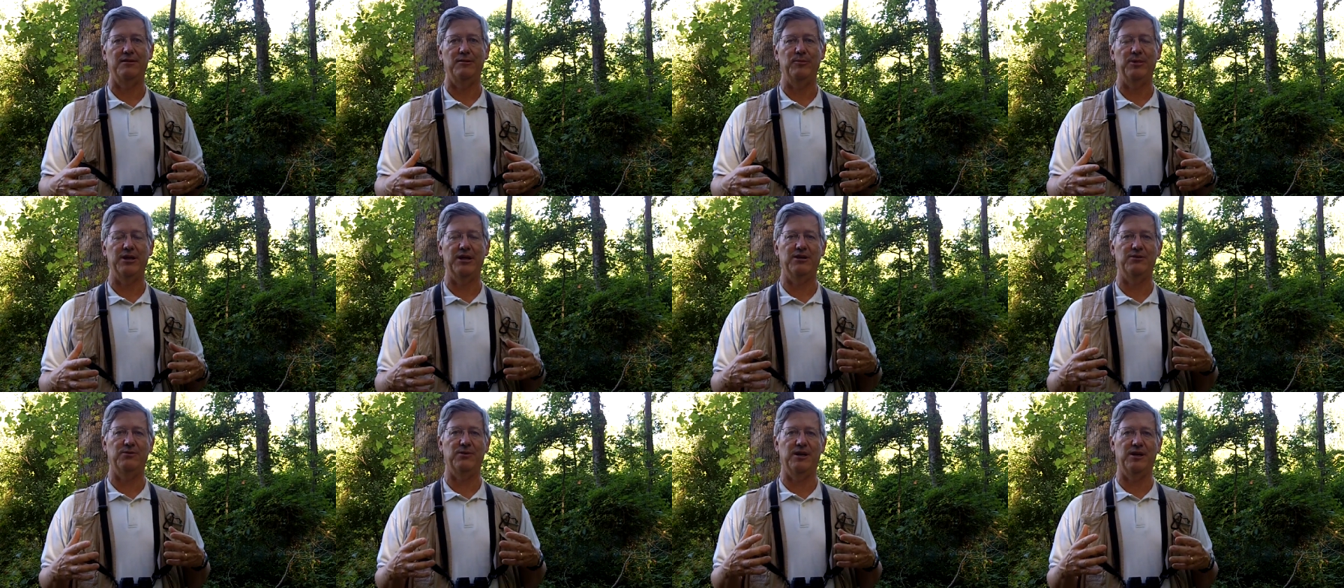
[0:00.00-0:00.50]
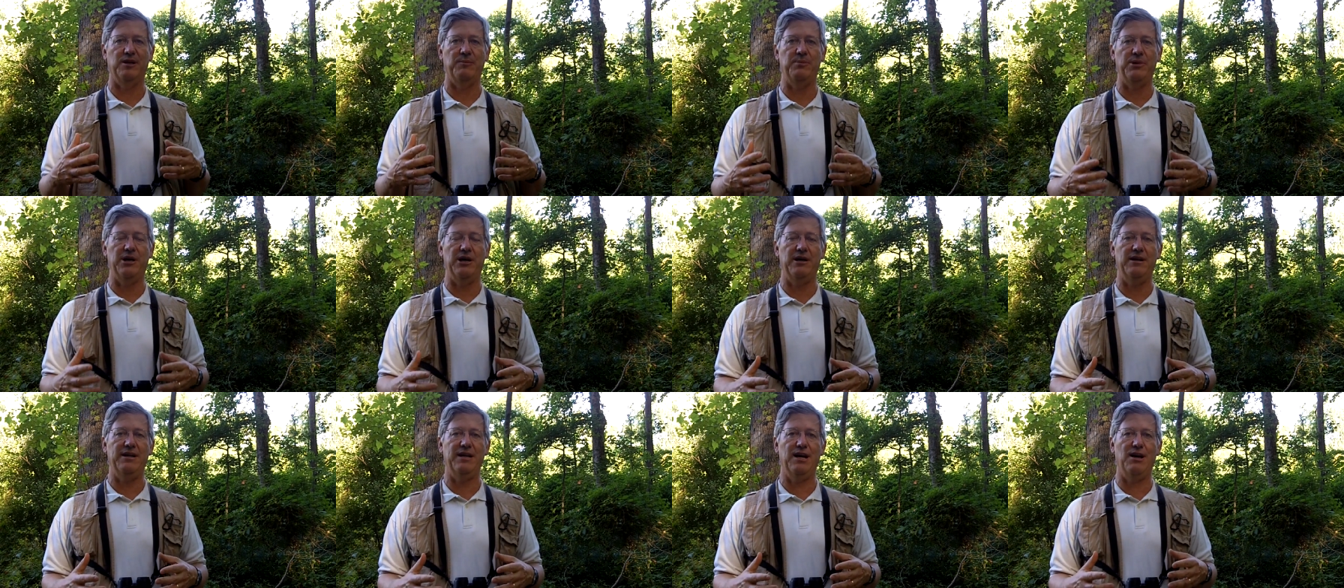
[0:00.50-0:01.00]
Because what a
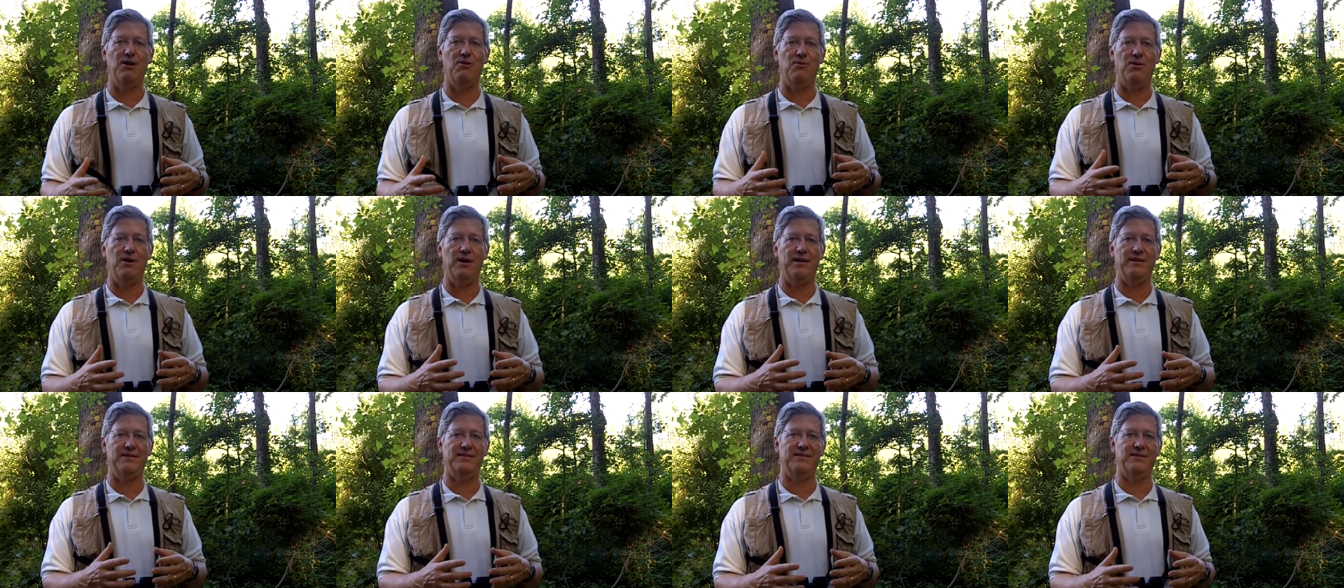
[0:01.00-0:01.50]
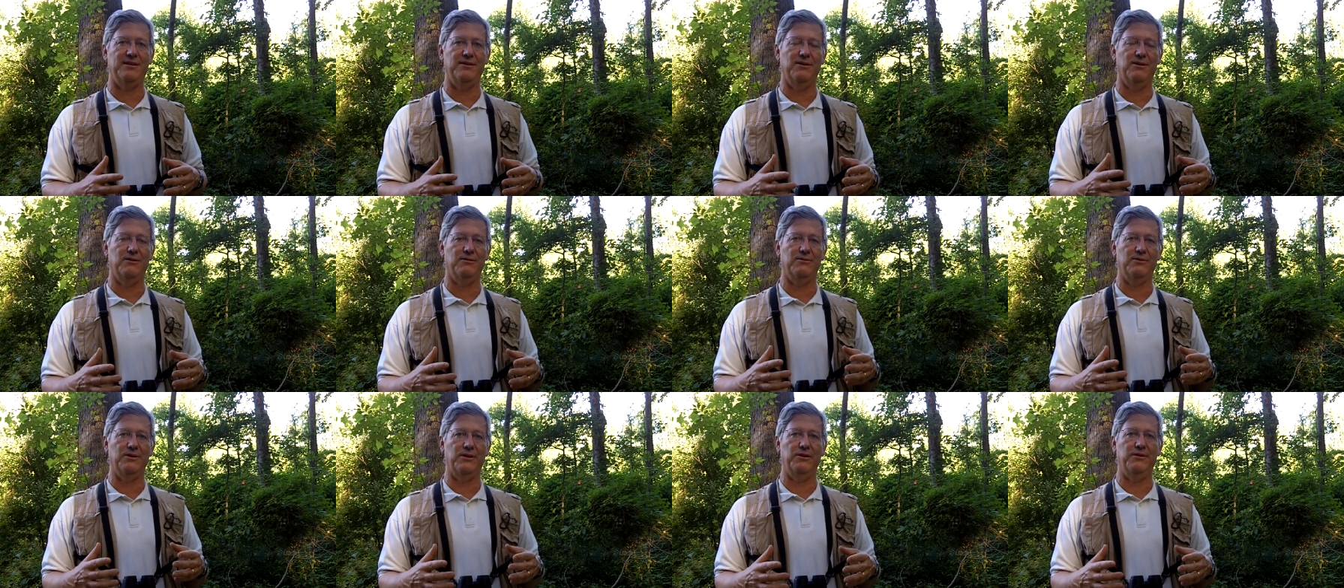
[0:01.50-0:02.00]
barred owl wants in
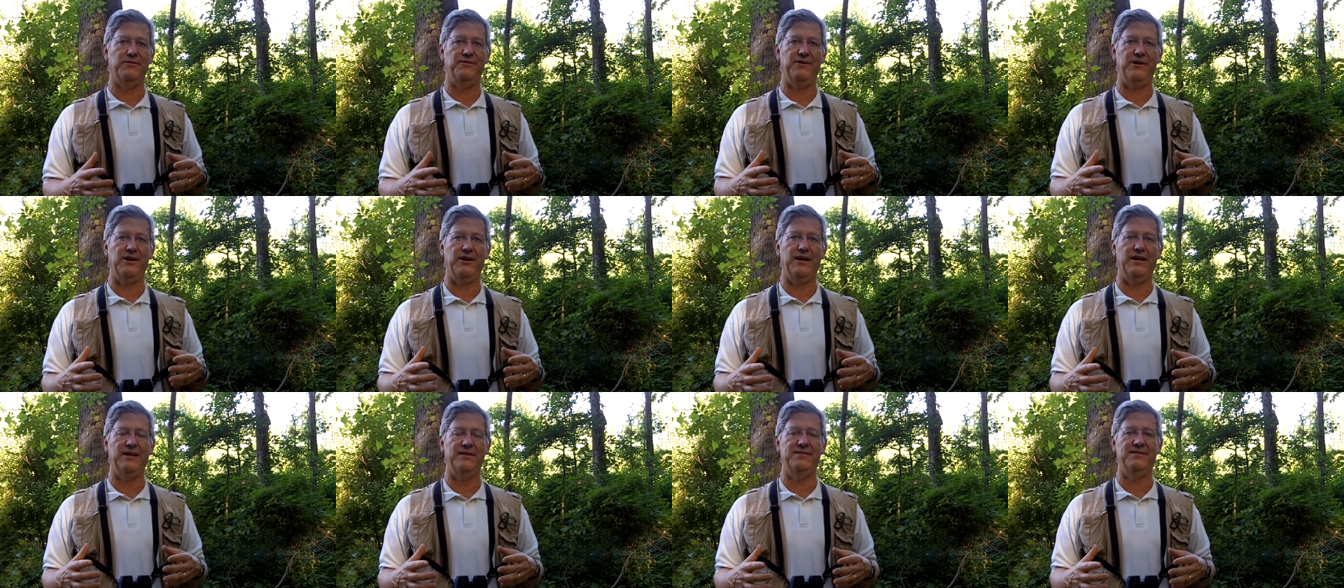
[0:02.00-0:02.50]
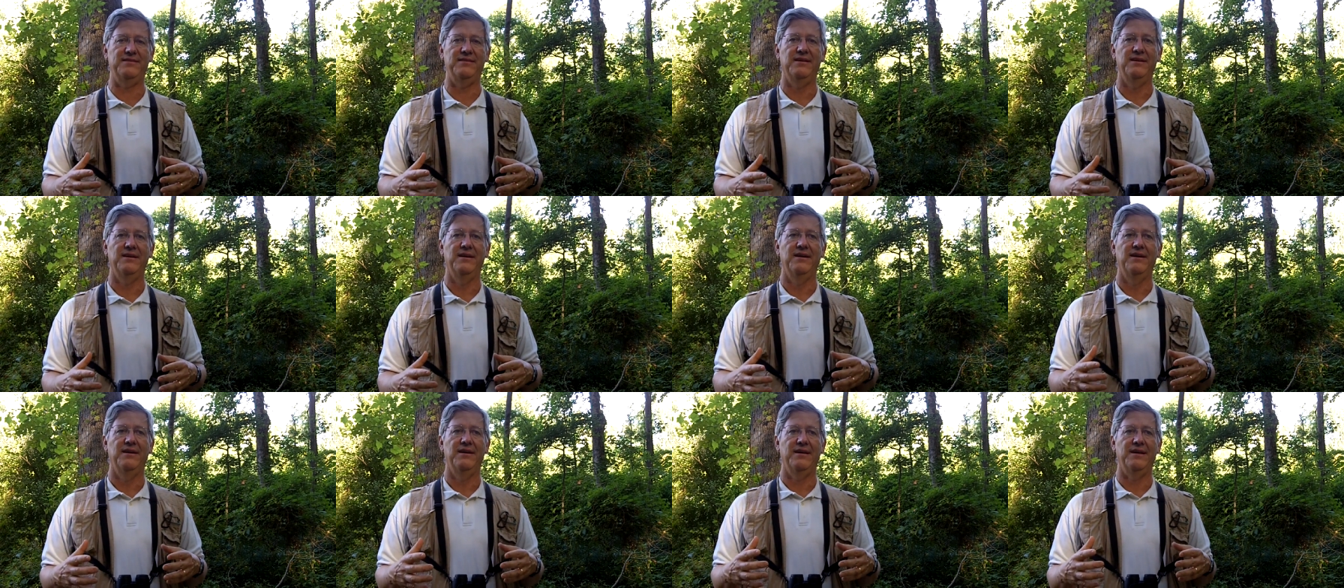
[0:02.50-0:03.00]
old-growth forests
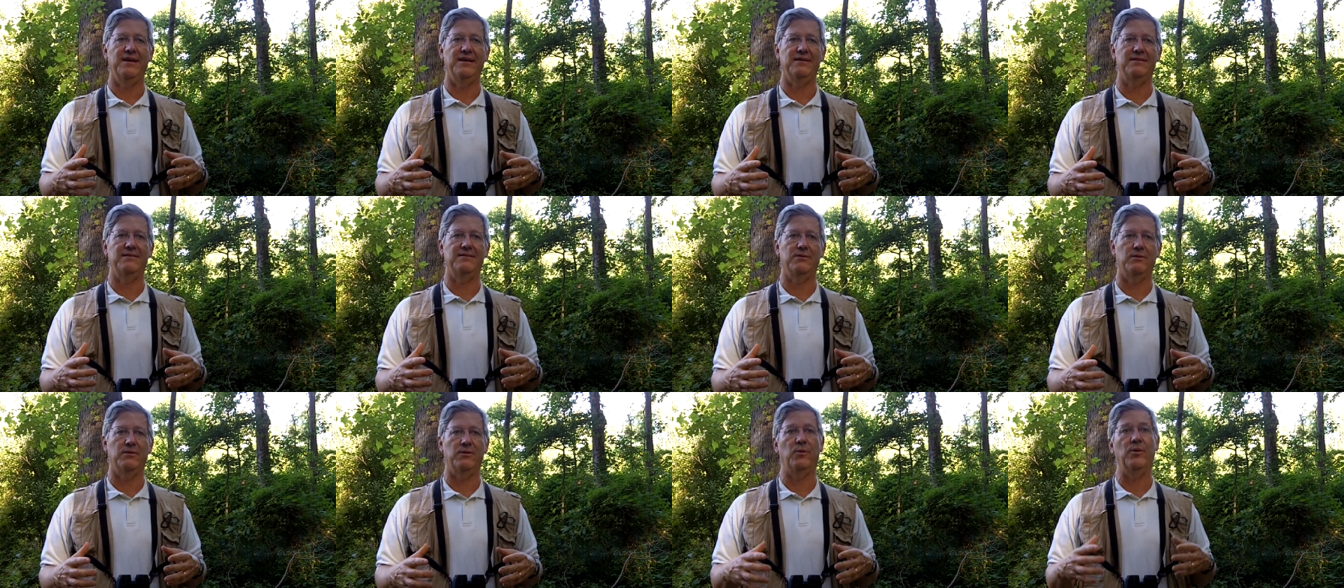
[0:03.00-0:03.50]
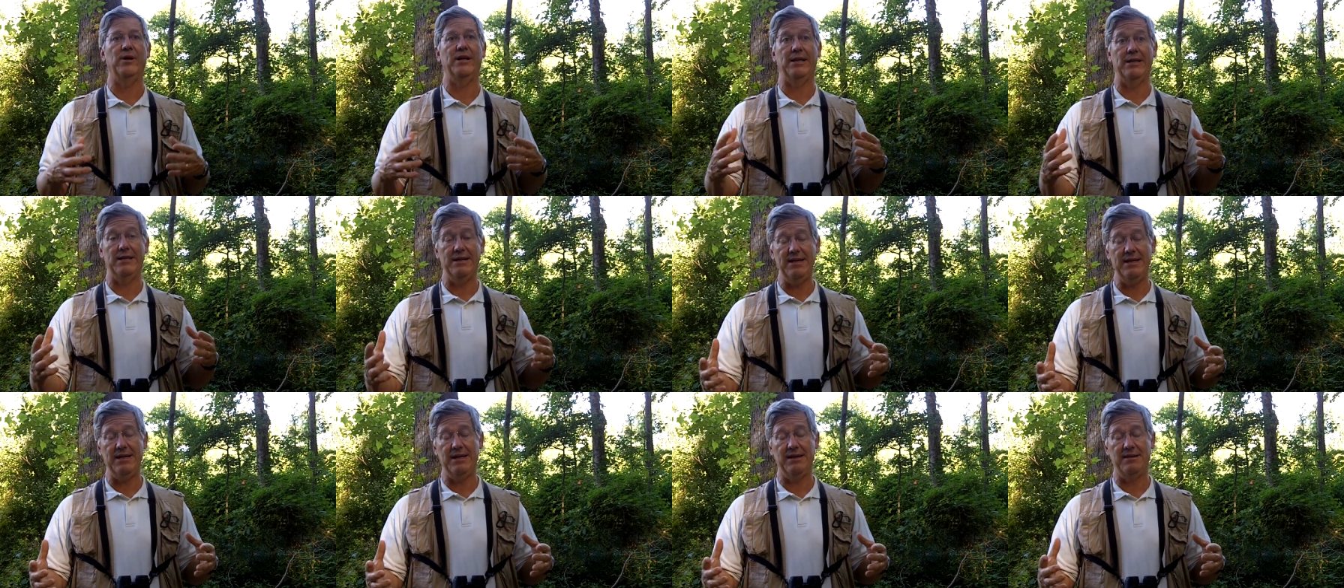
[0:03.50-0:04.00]
or what it
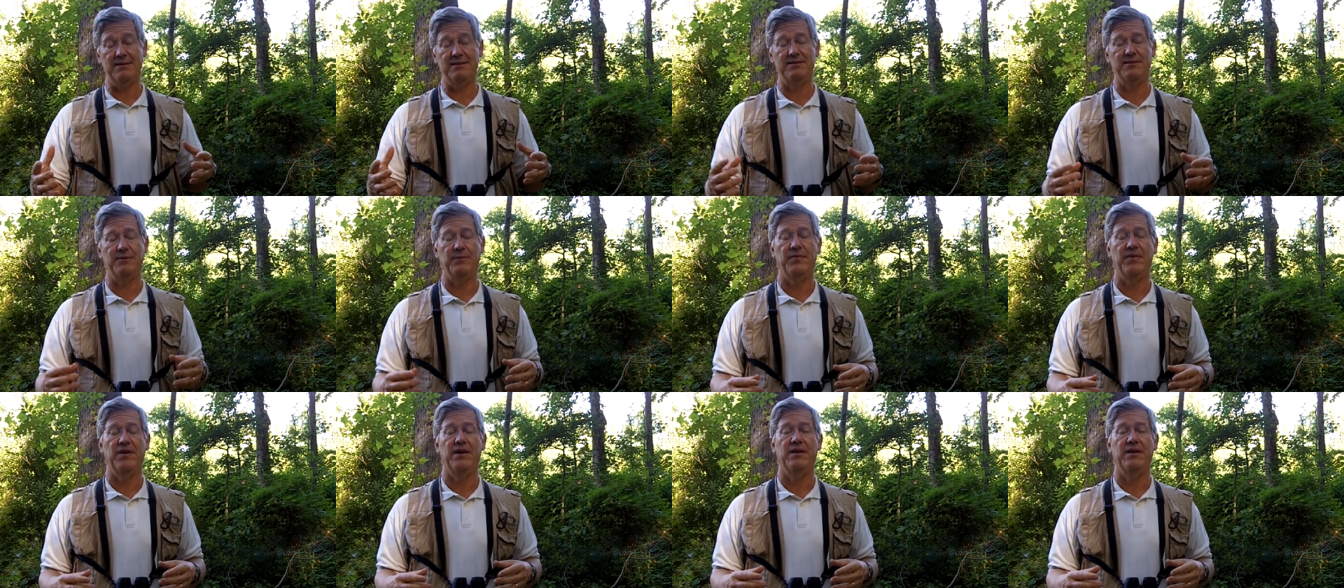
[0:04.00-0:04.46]
needs